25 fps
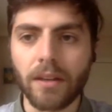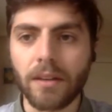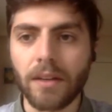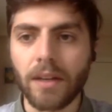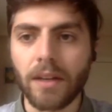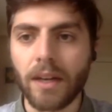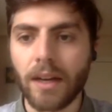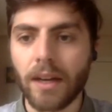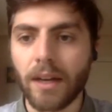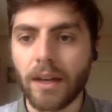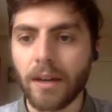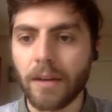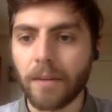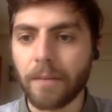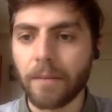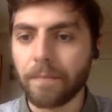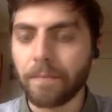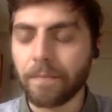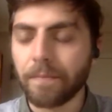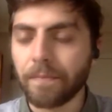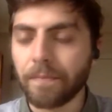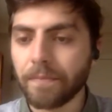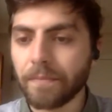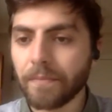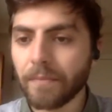
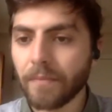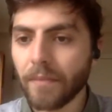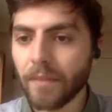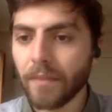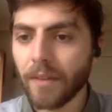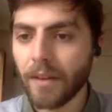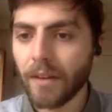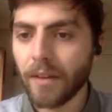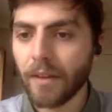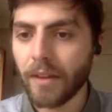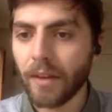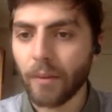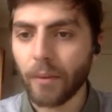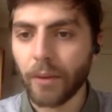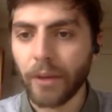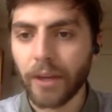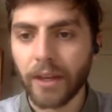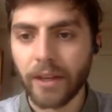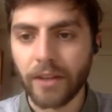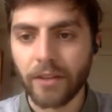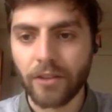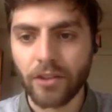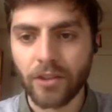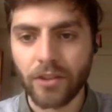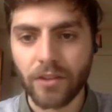
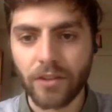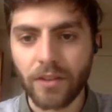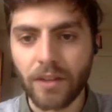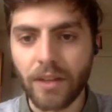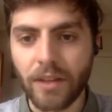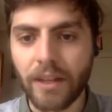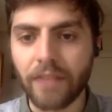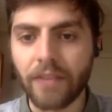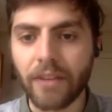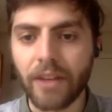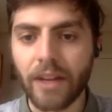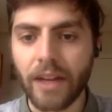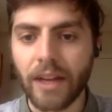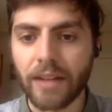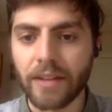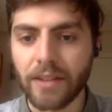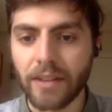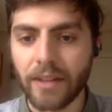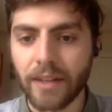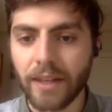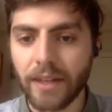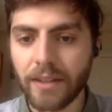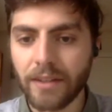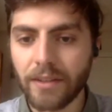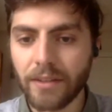can just leave it as
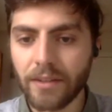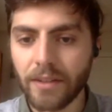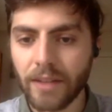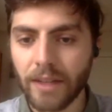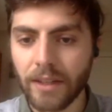it is